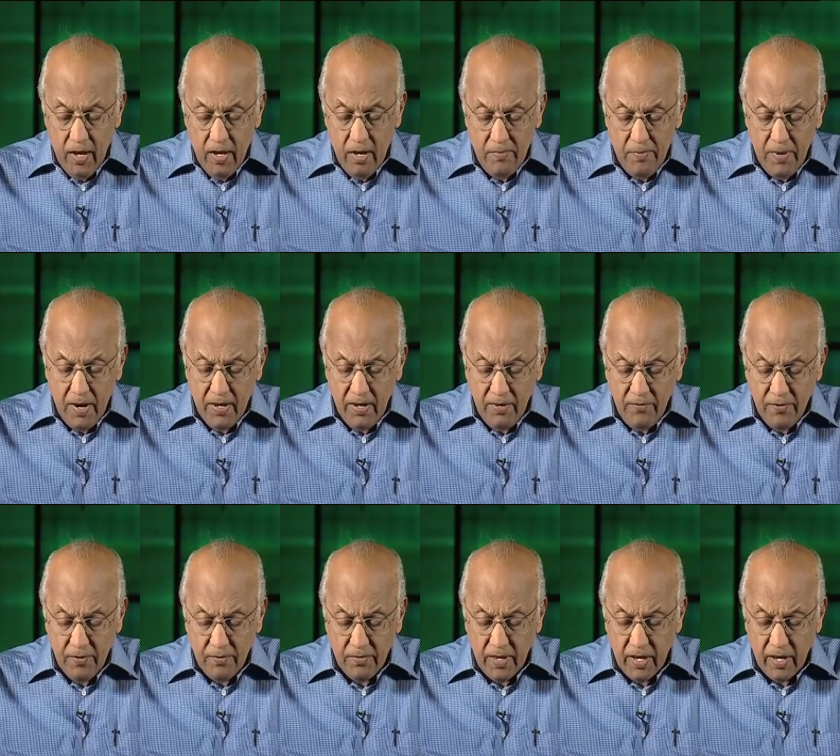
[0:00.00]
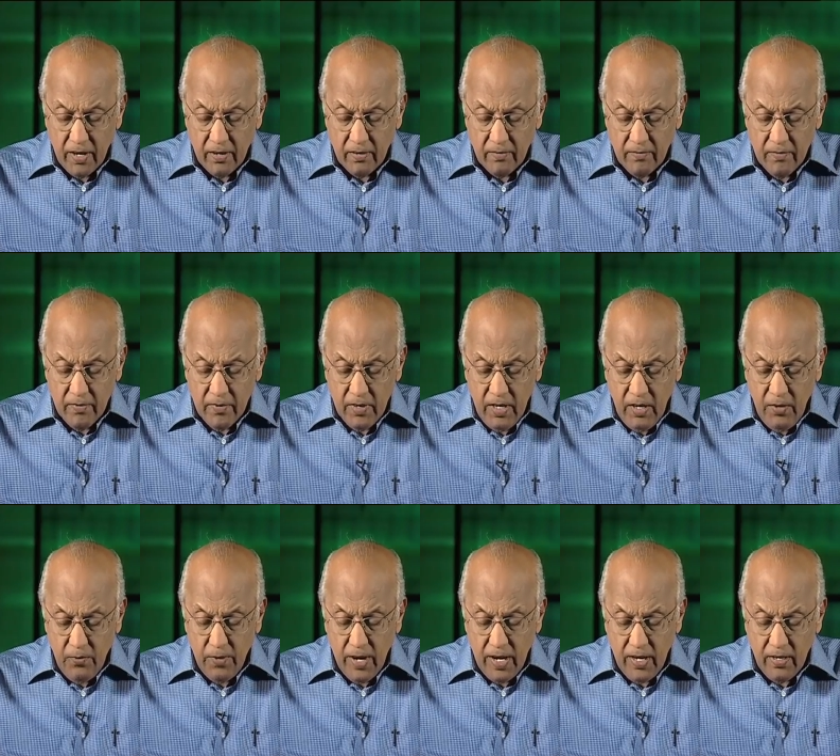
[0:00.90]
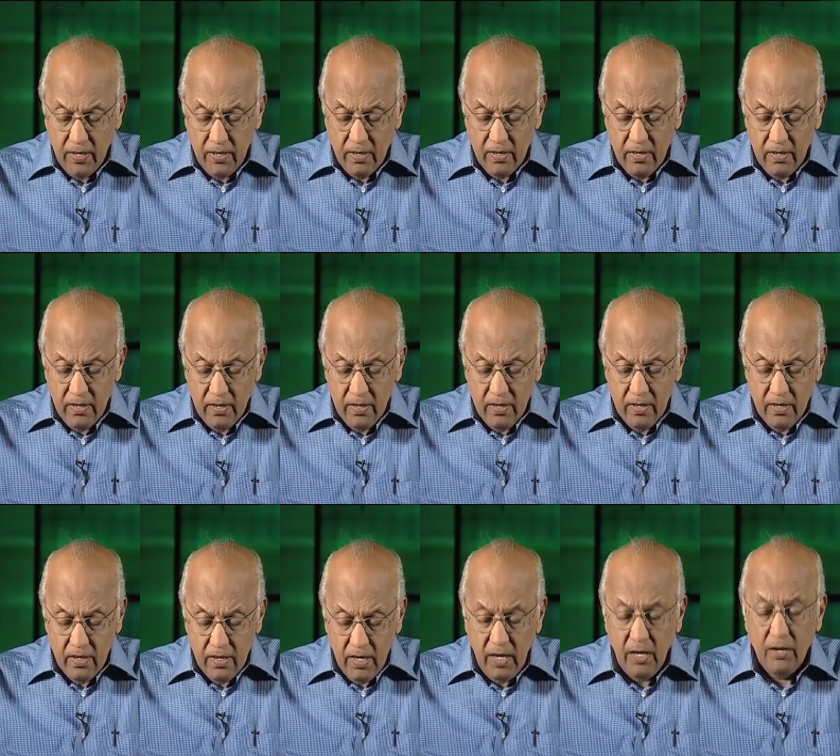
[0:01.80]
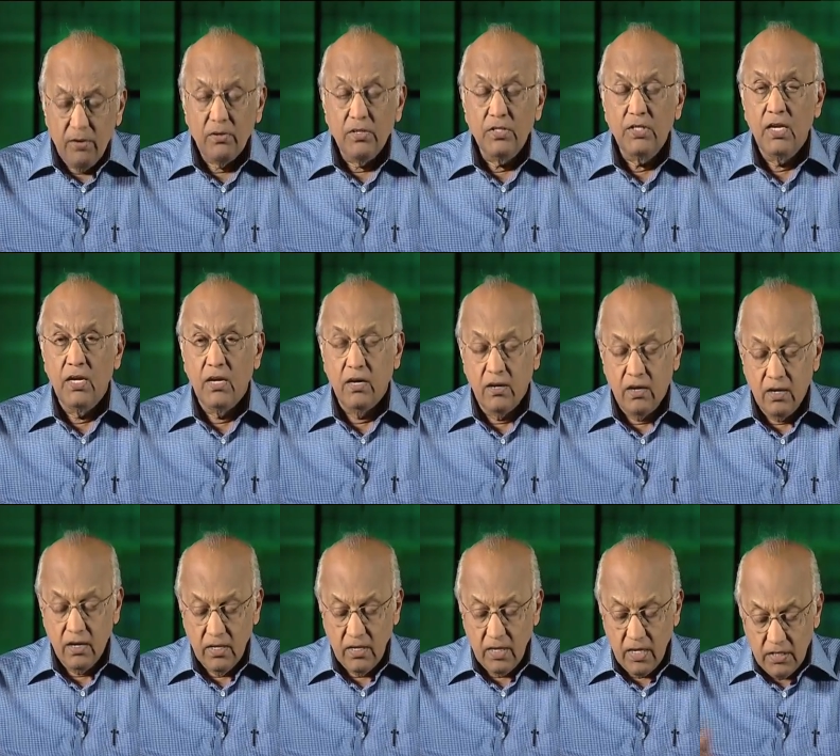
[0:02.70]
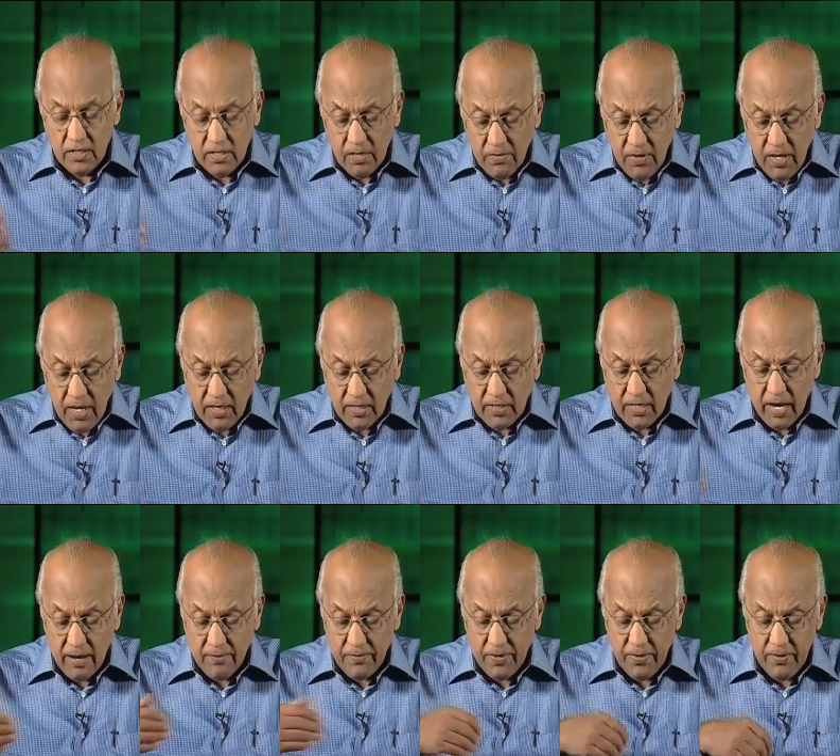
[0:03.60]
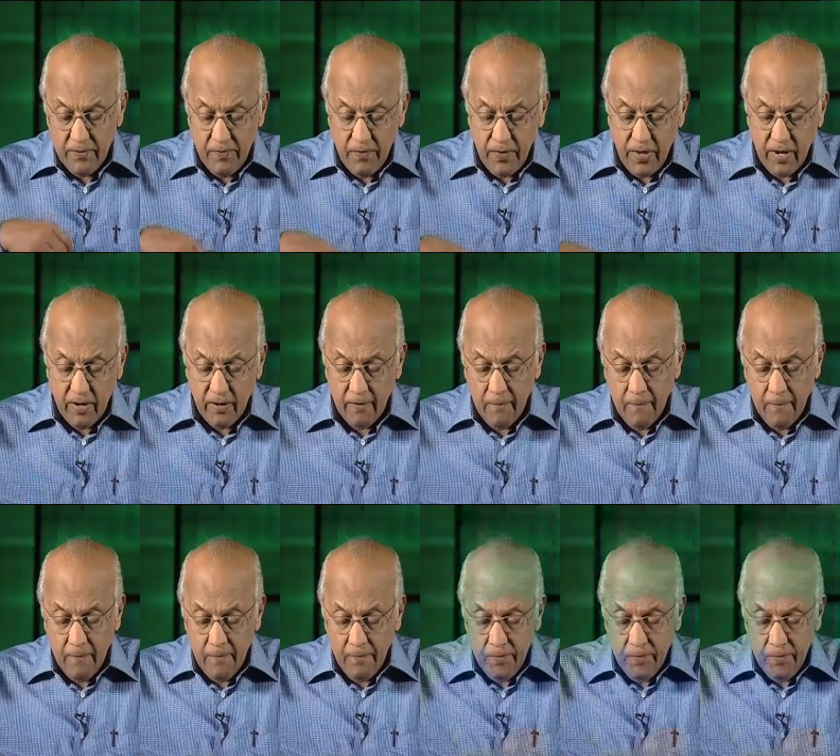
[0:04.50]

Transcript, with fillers: And departing from there, he went into a synagogue, and then something else happened there.